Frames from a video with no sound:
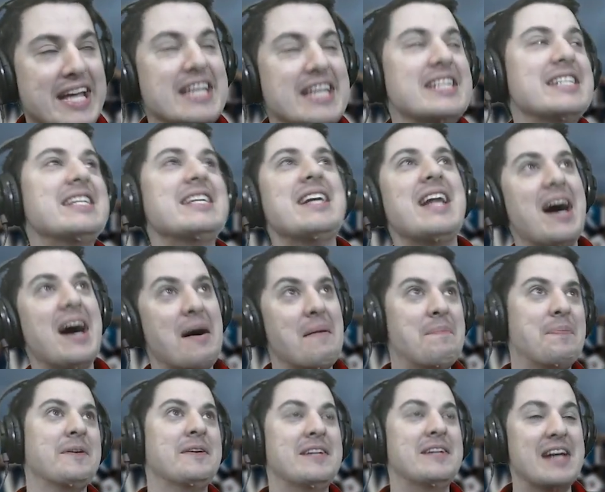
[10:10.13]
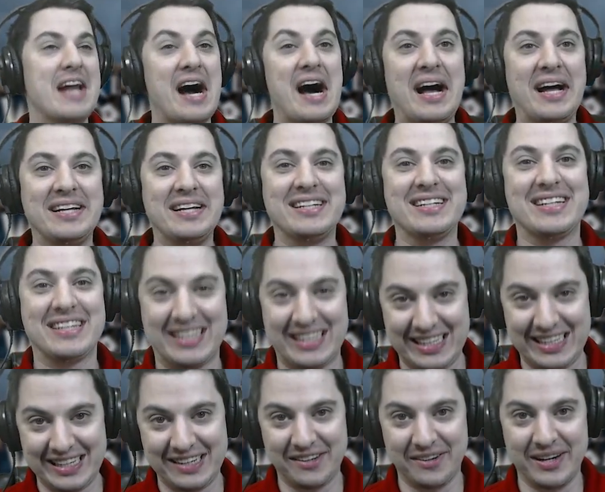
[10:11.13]
ended up not
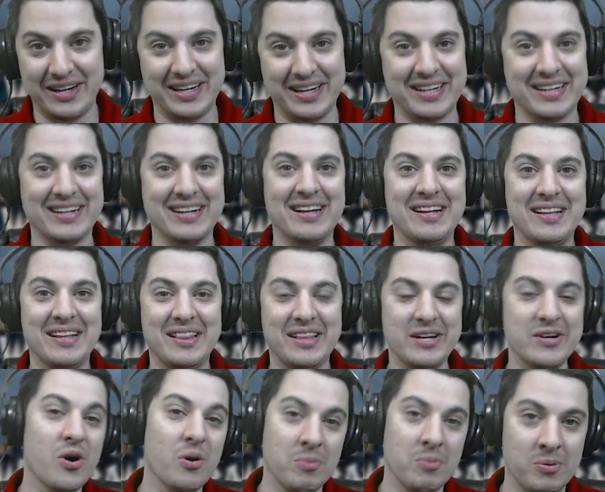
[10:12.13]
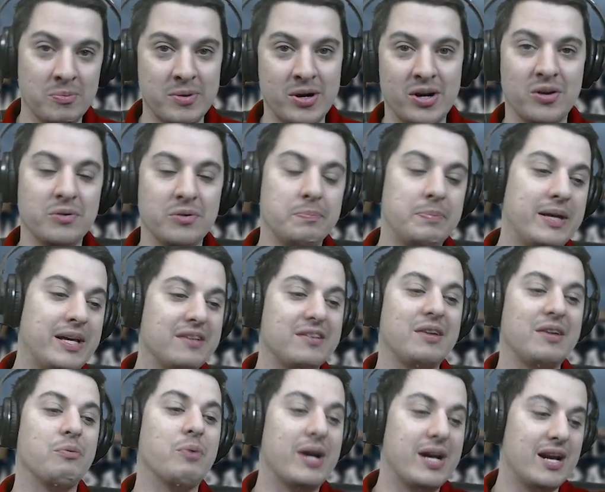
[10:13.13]
clearing the normal mode because I
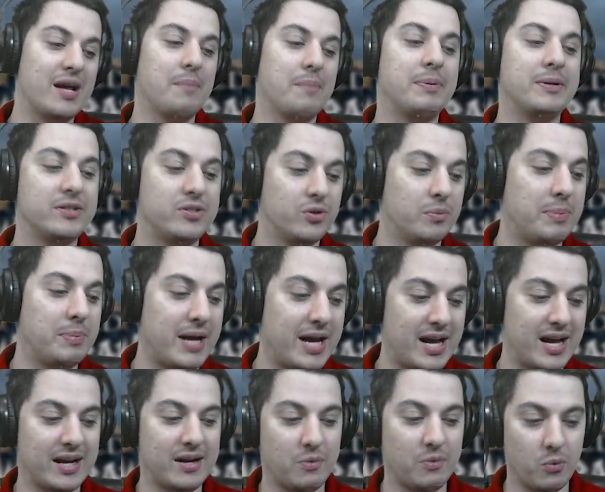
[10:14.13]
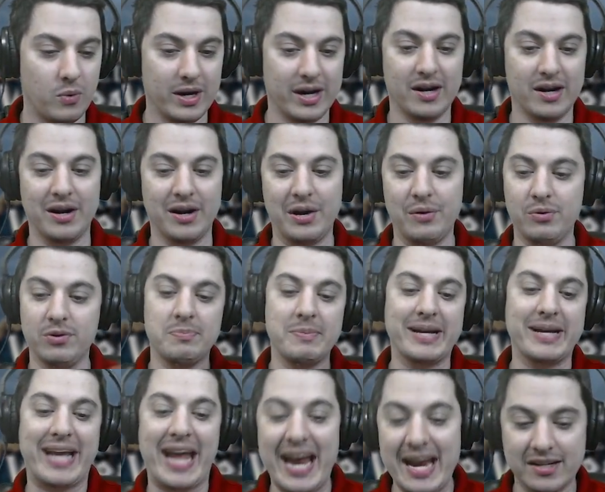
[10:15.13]
ran up into a pack where it was
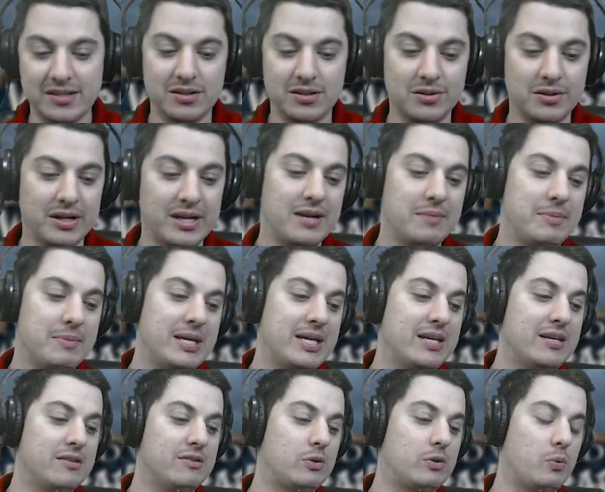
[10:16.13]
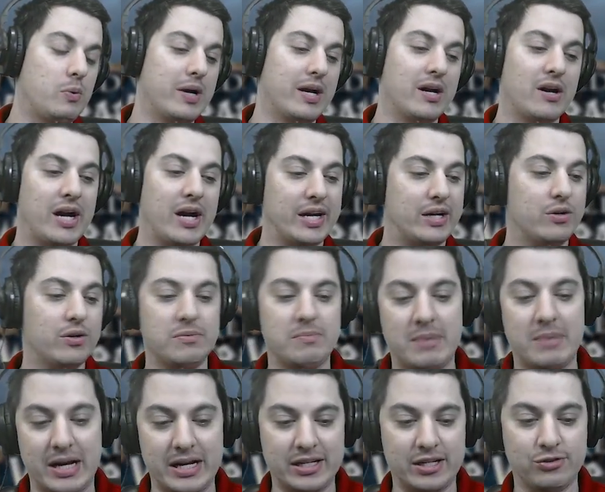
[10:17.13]
mechanical enemies, where I couldn't
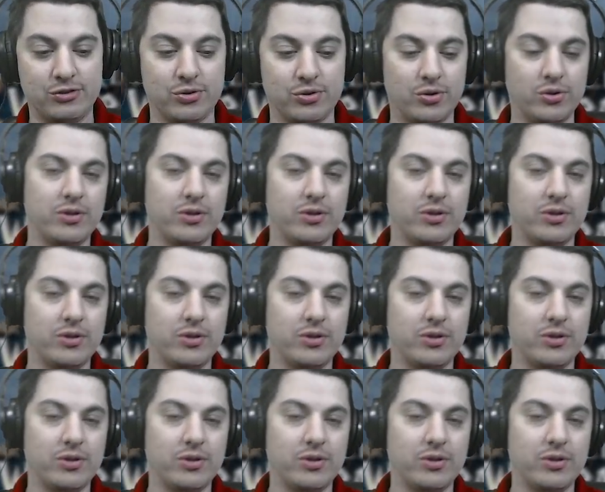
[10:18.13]
mind control